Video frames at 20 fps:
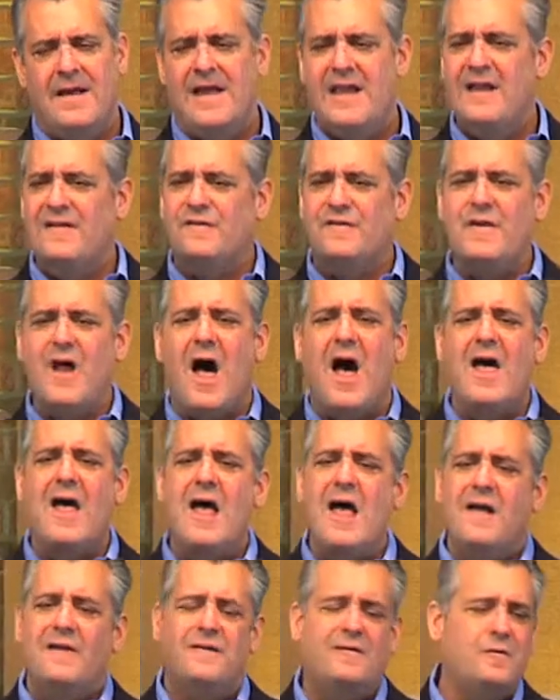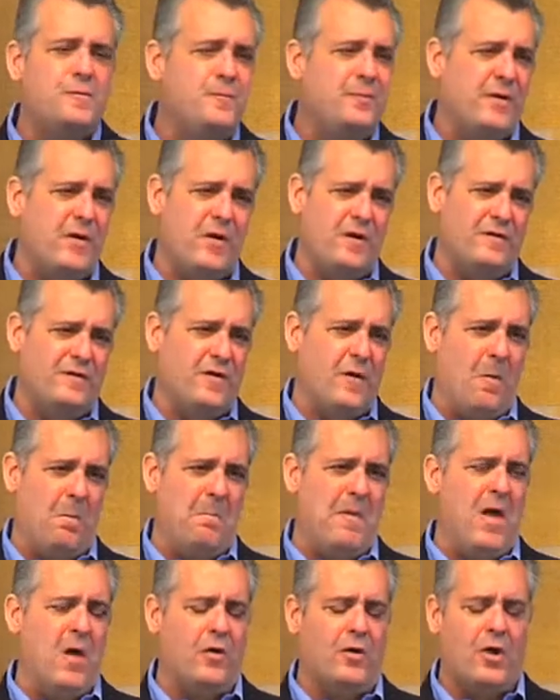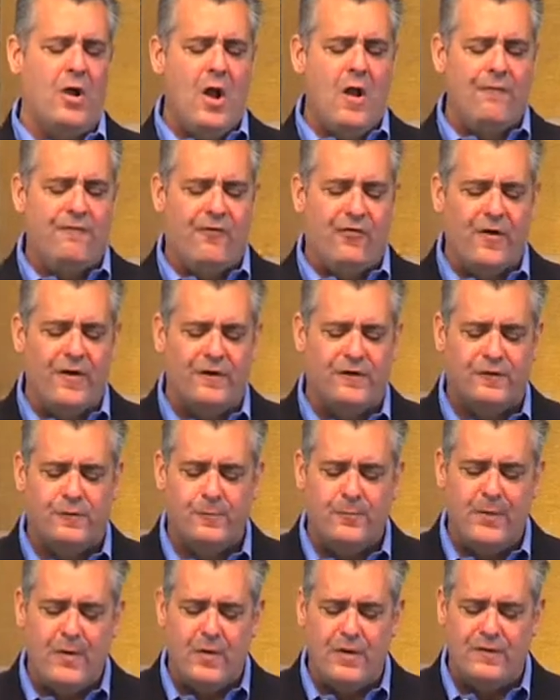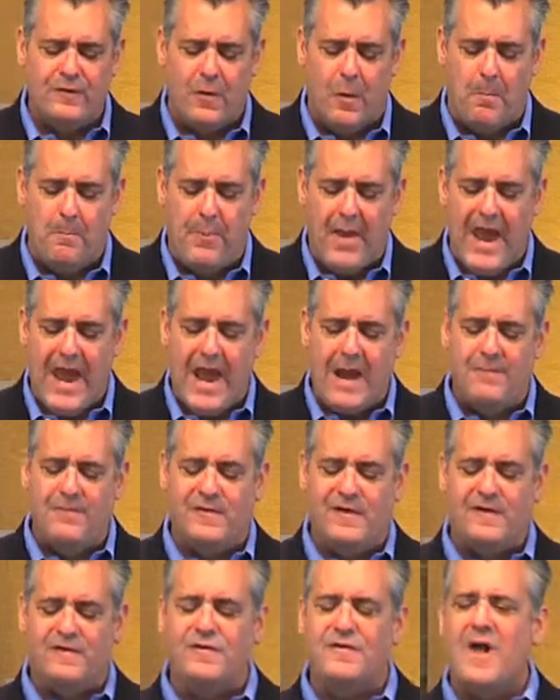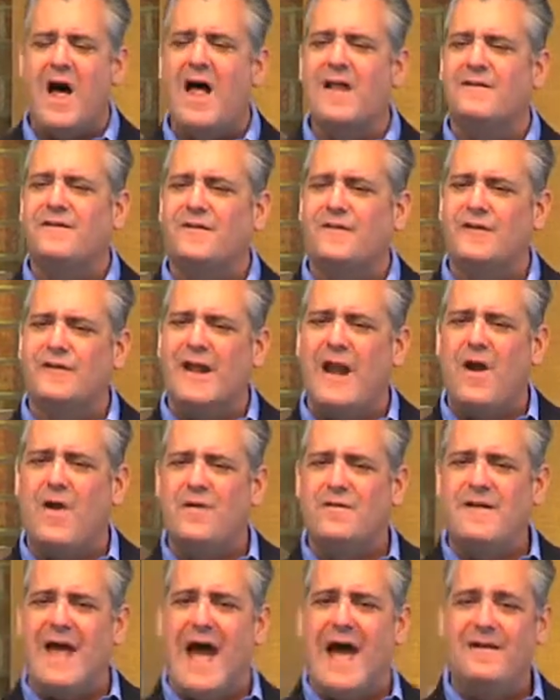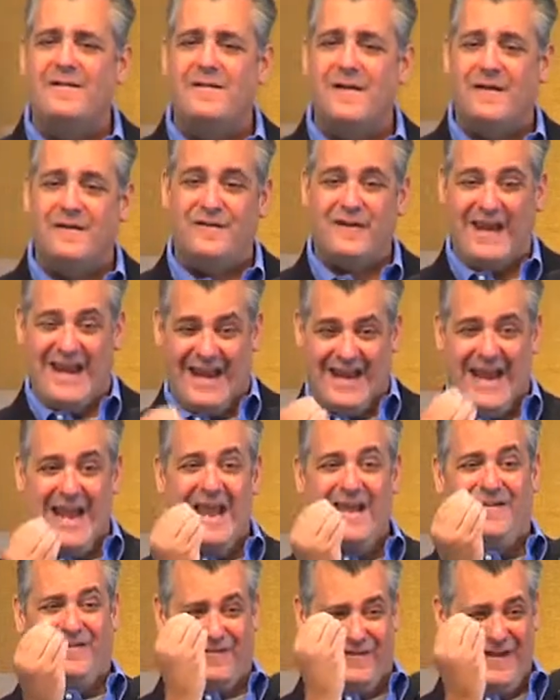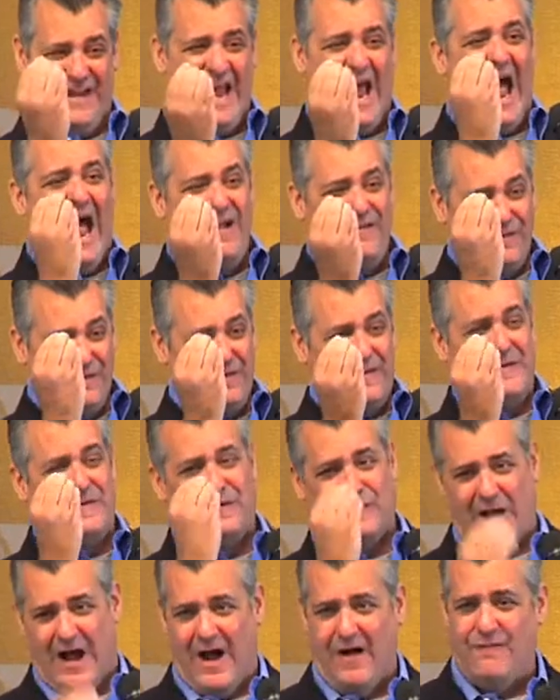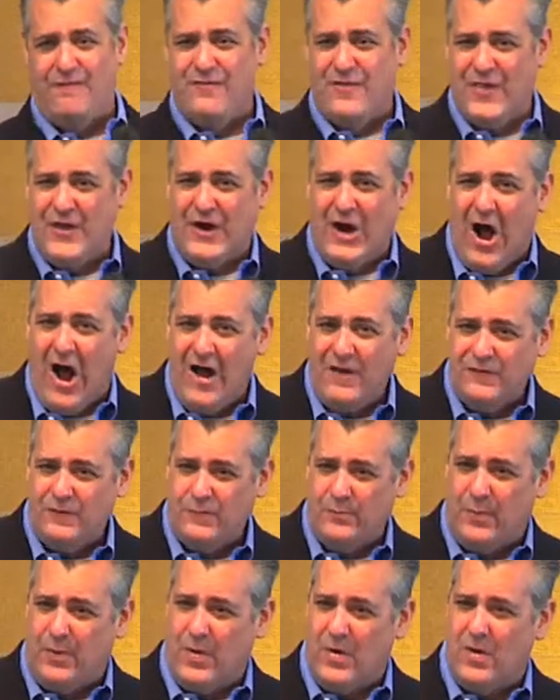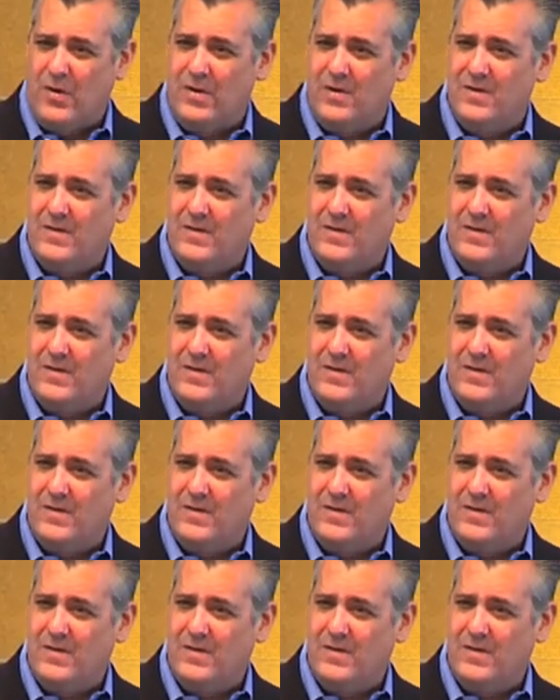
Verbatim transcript: It's not spiritual milk for spiritual babes. It's not scare tactics. It is the essence of the gospel.